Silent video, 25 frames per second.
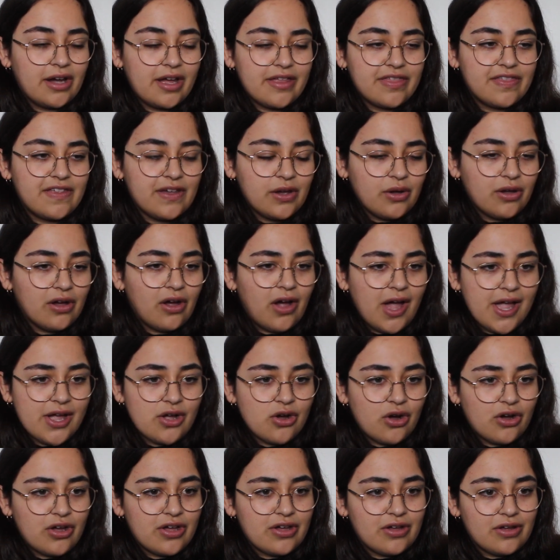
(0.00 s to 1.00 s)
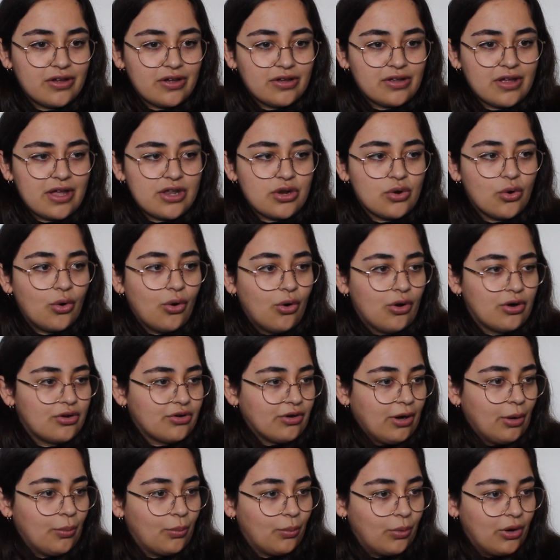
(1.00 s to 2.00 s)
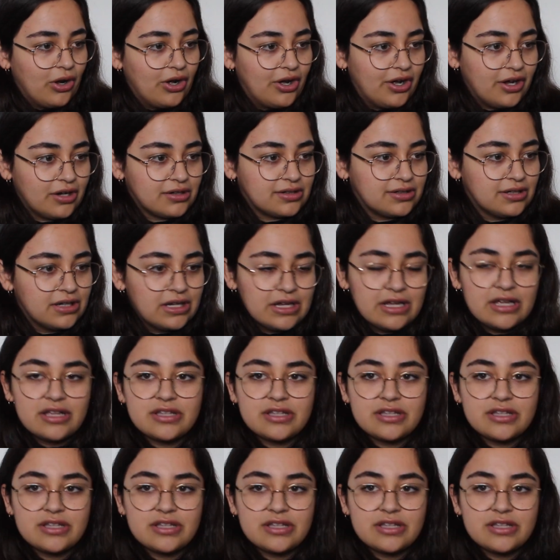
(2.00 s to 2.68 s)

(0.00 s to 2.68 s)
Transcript: I think I got an order at work.